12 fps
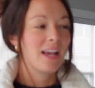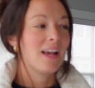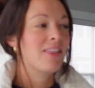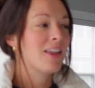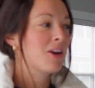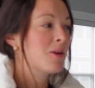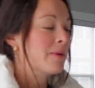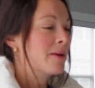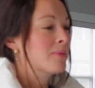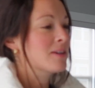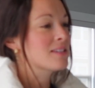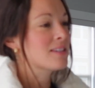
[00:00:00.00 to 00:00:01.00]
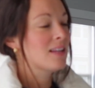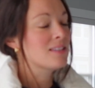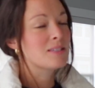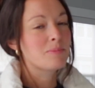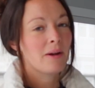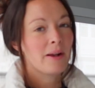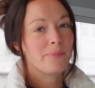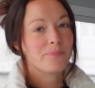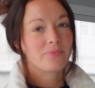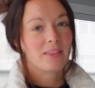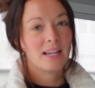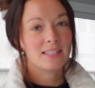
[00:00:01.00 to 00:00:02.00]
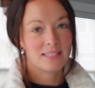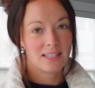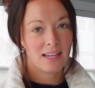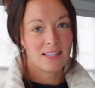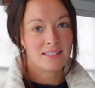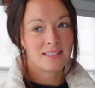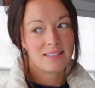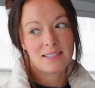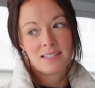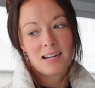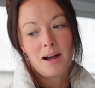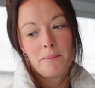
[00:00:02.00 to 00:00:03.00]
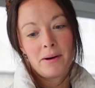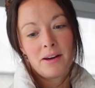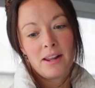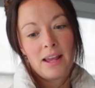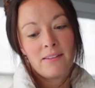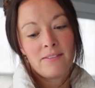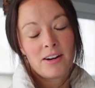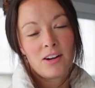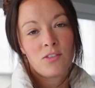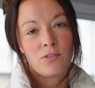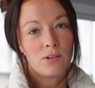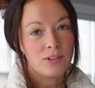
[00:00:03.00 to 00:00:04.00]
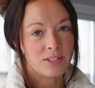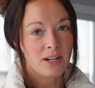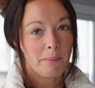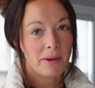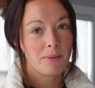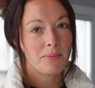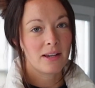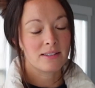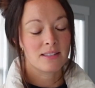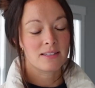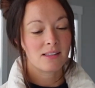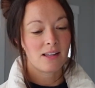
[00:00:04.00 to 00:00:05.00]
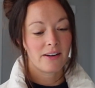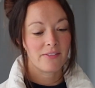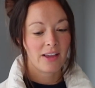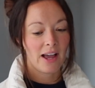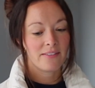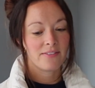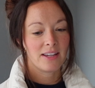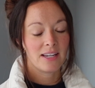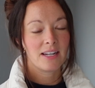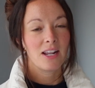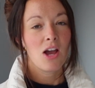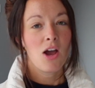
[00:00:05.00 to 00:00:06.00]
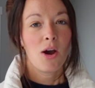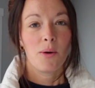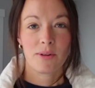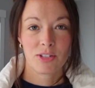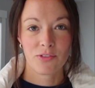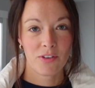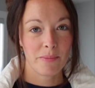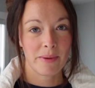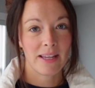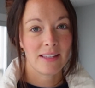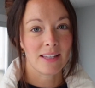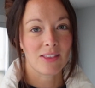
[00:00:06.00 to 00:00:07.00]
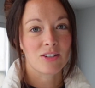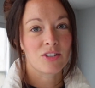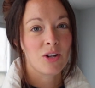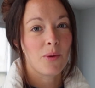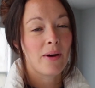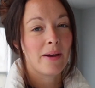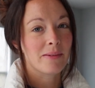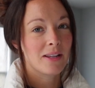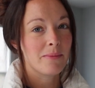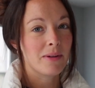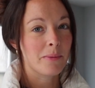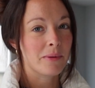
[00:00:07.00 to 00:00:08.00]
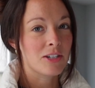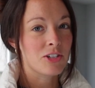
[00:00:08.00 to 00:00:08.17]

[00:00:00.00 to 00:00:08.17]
and then it'll make more sense, but it says to come on a very full stomach because it's a lot of caffeine, which for me, like there's no way I'm gonna be able to